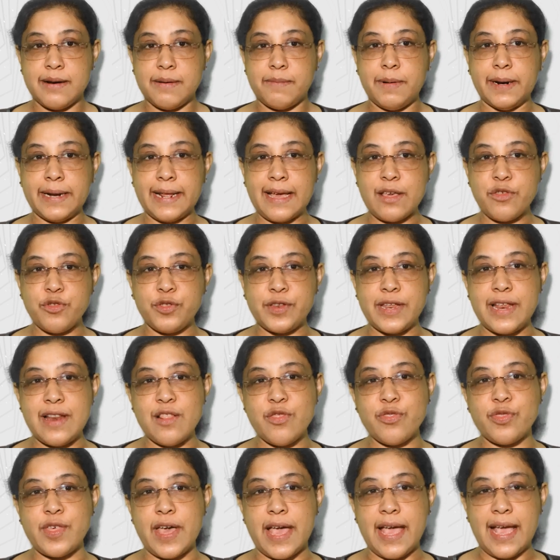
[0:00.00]
But I still
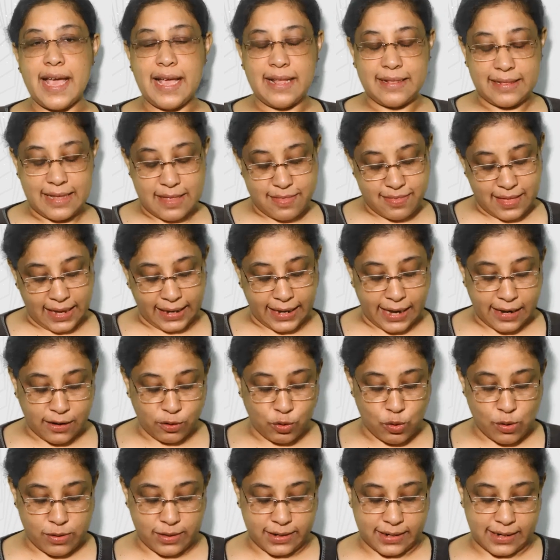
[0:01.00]
say the second
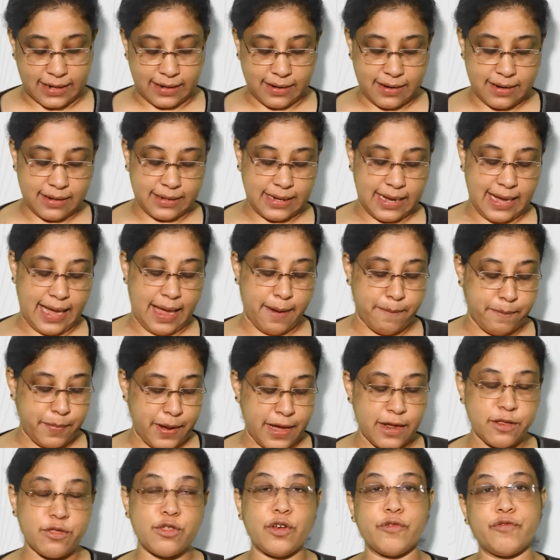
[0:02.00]
question, the
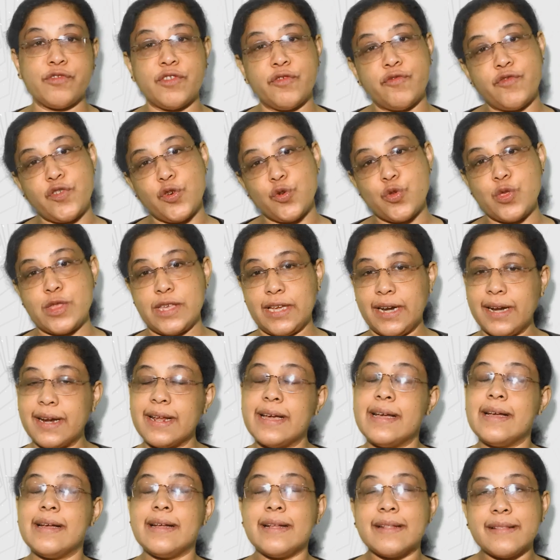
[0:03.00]
empires of the future,
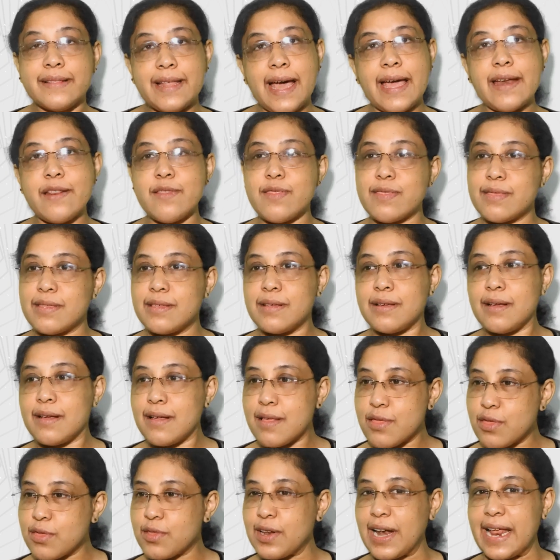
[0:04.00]
that's
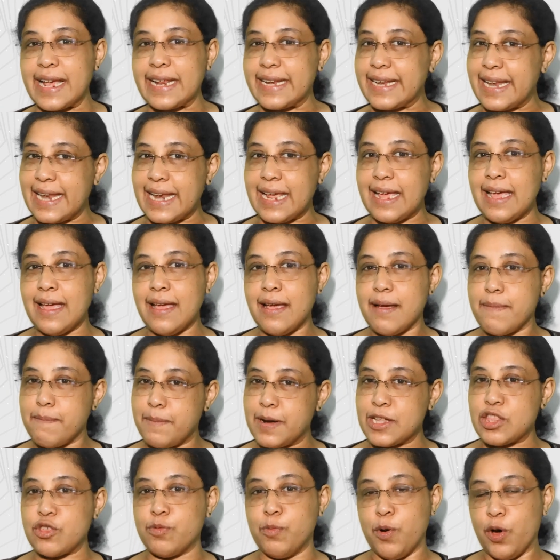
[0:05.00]
slightly
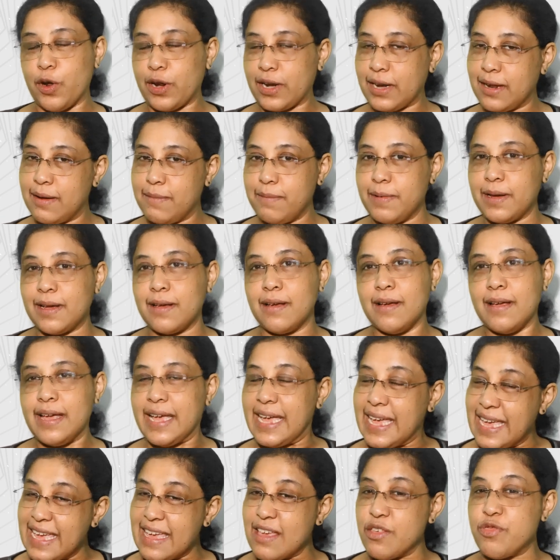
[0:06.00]
much more
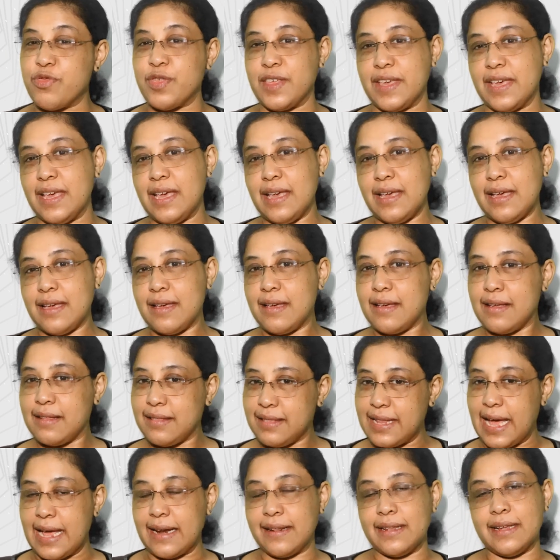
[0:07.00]
easy
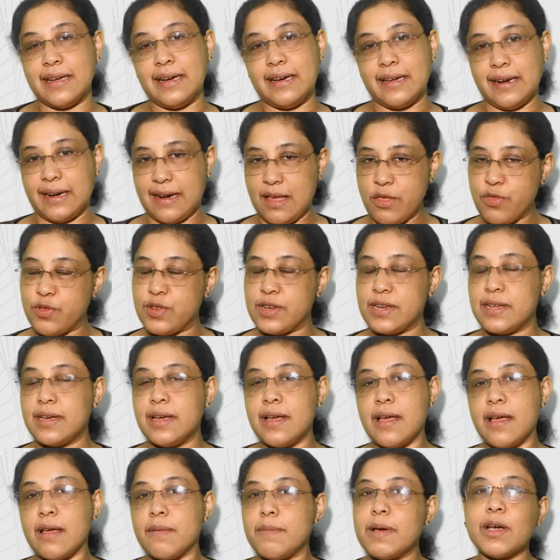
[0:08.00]
than the rest,
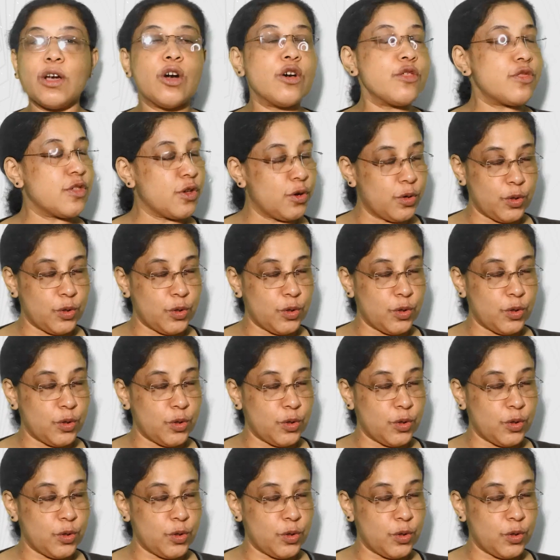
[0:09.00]
because